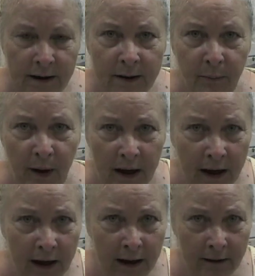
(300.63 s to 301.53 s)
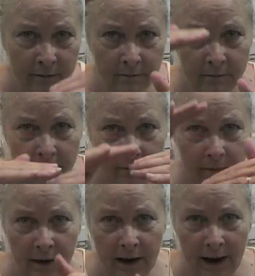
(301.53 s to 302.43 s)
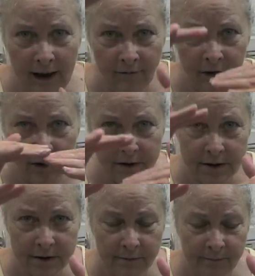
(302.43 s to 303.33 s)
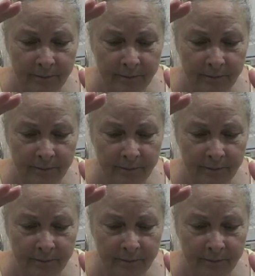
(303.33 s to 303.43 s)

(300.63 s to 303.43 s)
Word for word: the pain levels.